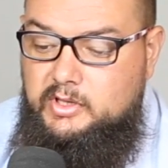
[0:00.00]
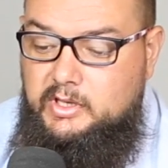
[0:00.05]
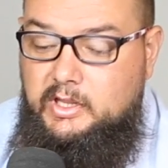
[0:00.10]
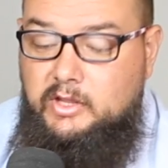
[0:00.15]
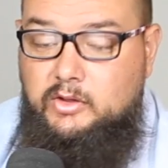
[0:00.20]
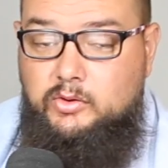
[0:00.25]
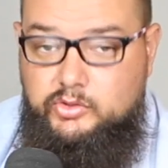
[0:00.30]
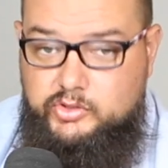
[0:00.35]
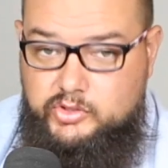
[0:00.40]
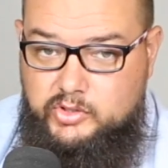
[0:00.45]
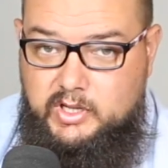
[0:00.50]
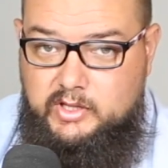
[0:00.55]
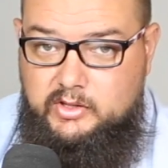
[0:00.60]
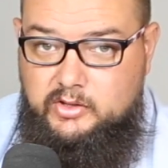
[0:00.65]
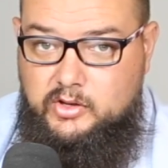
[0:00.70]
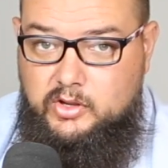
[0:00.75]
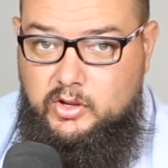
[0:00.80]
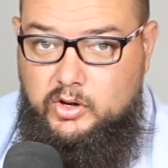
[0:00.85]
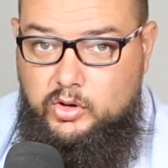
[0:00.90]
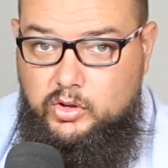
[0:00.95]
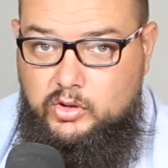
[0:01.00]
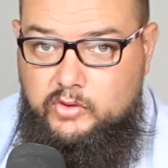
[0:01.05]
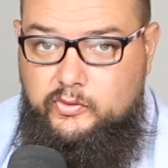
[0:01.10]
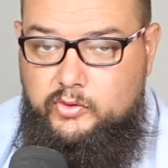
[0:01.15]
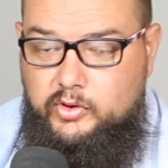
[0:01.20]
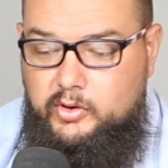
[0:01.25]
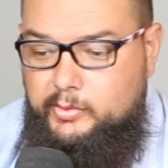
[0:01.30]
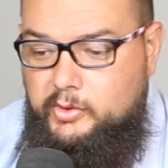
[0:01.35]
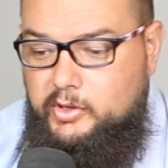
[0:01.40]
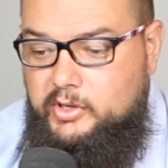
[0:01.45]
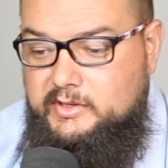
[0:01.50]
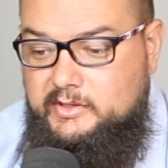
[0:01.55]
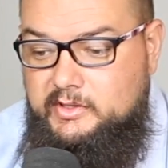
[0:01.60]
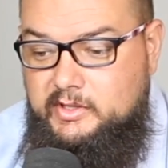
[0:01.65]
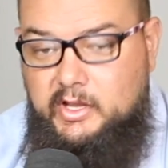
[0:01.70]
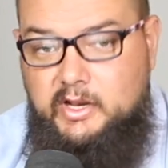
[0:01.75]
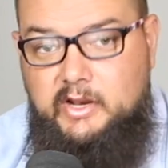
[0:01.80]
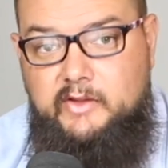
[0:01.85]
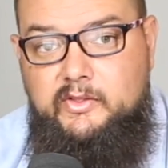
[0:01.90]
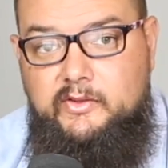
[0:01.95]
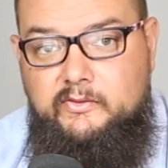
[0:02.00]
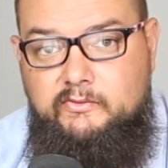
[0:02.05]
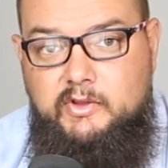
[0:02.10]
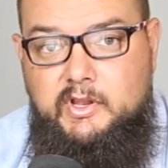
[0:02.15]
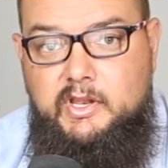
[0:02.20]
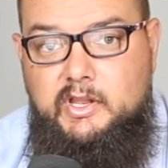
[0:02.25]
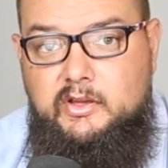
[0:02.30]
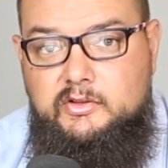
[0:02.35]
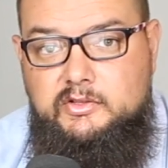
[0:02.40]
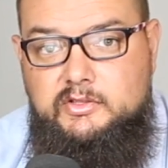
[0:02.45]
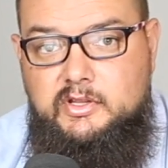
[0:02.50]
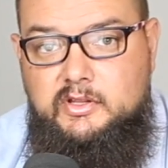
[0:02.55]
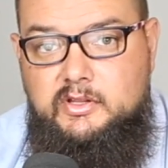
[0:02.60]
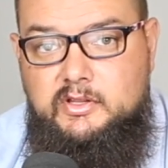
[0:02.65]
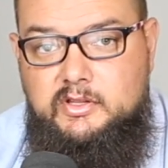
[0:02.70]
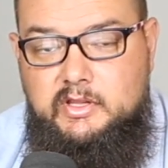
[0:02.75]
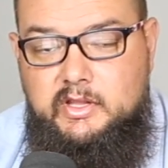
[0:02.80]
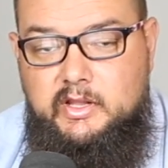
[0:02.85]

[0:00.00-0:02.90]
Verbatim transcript: and he also had to go look for it because none of the videos that,